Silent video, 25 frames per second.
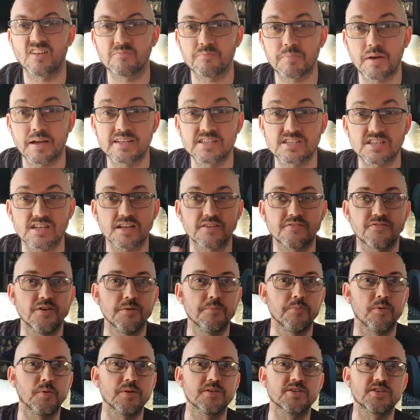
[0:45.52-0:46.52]
basically
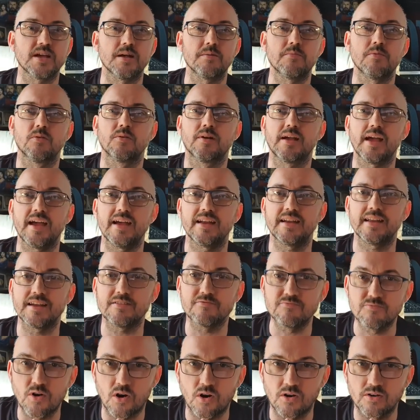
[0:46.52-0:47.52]
football in general, getting it
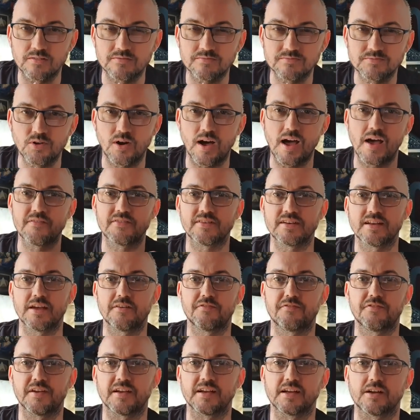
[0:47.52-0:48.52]
wrong, not having their
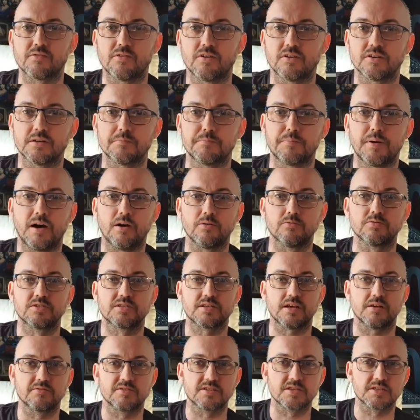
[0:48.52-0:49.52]
finger on the pulse,
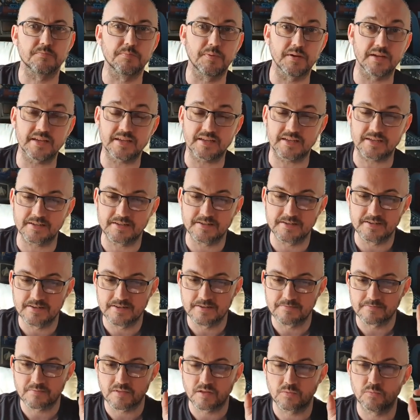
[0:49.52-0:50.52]
so to speak,
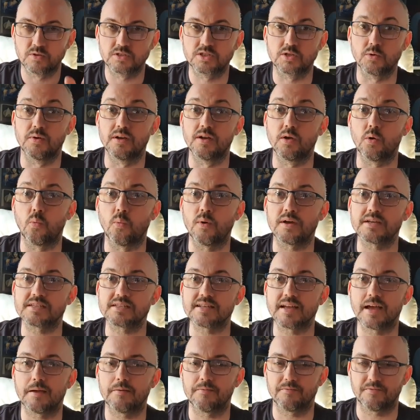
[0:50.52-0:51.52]
we'll do a little West
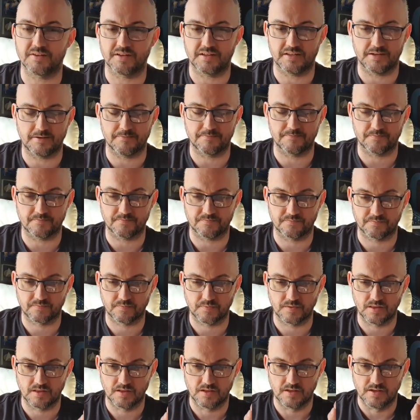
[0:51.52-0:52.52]
Ham video.
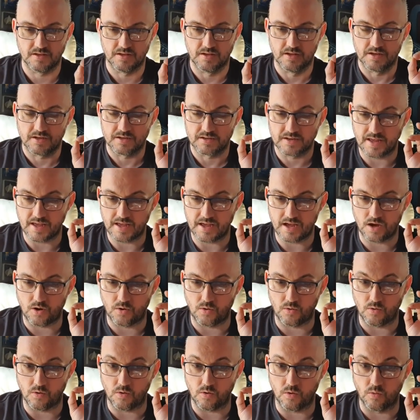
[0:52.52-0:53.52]

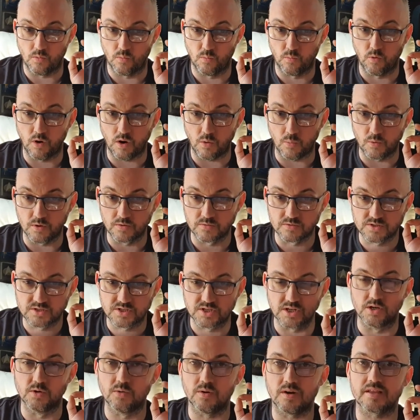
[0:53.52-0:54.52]
Now, what we'll
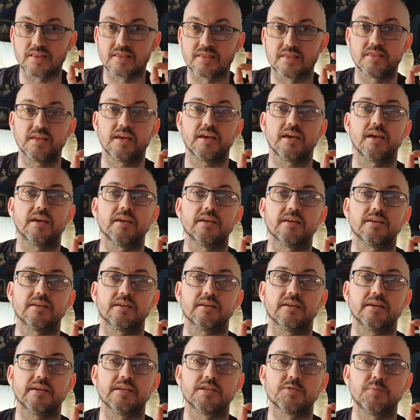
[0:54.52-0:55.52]
do, I think,
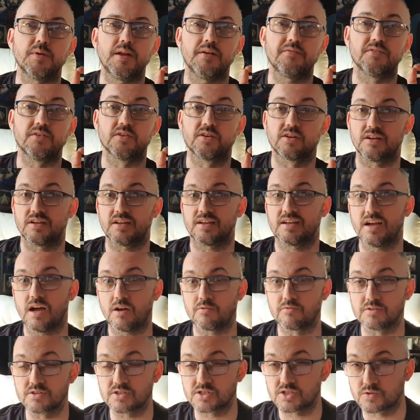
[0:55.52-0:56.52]
is we'll have a look at the
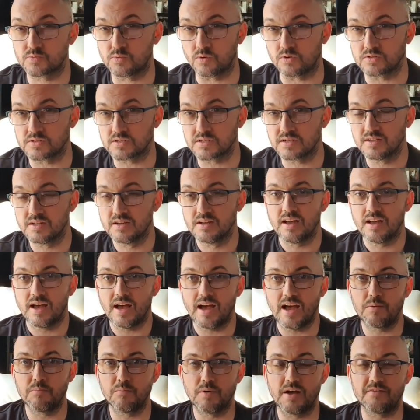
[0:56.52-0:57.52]
current squad
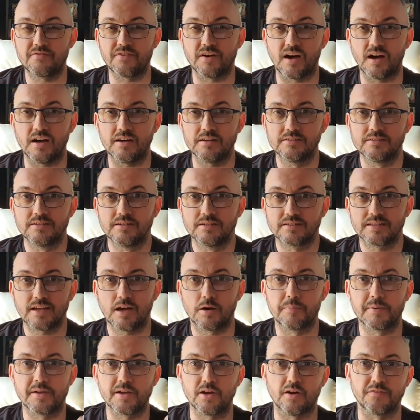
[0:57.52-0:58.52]
and whether they'll
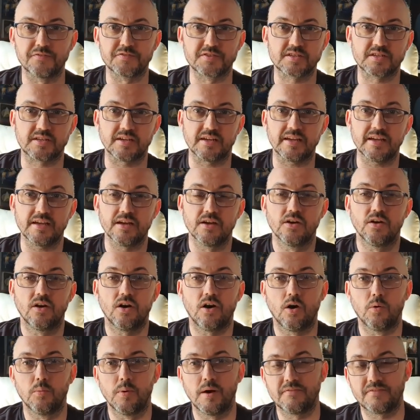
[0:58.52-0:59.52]
be off ski
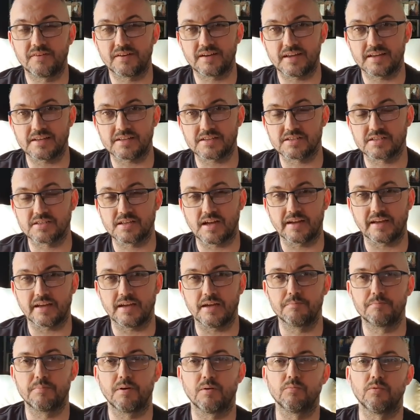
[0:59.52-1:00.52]
or whether they're
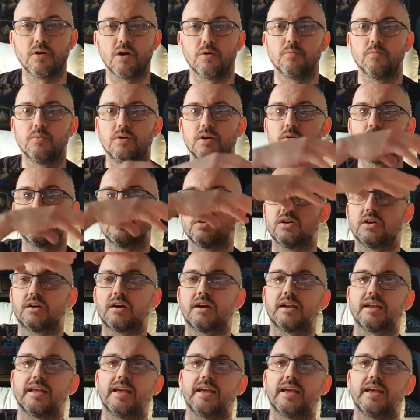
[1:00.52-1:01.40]
staying. But we'll, we'll look at